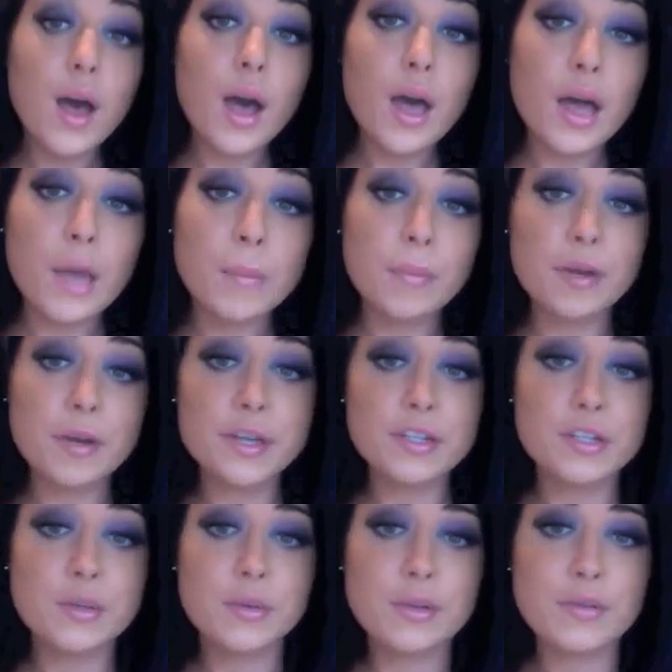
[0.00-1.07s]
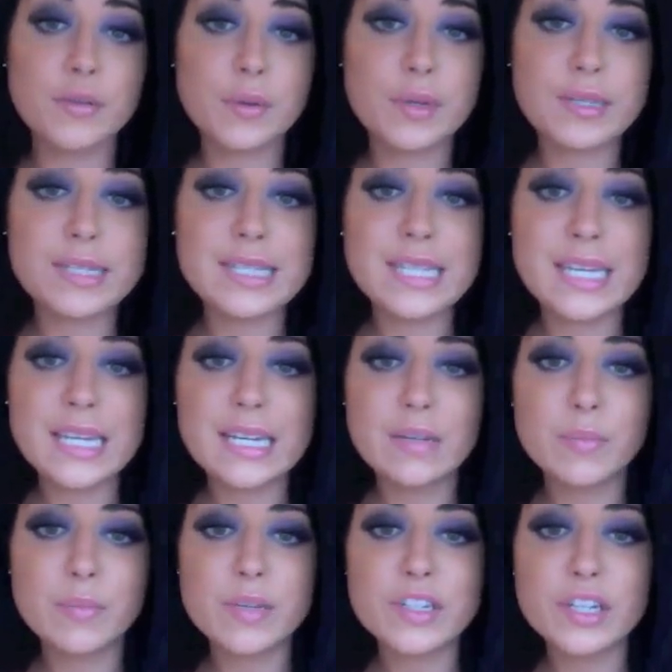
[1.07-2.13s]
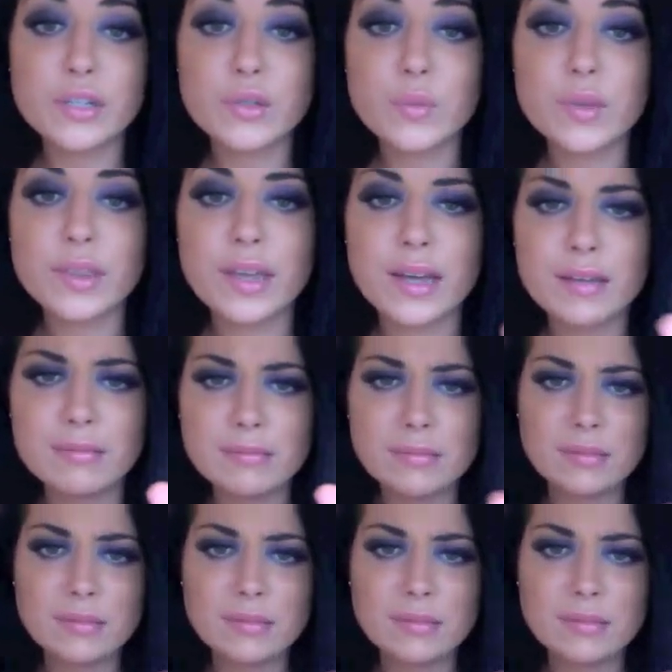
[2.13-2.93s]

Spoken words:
But if you can see, I'll be gentle with that.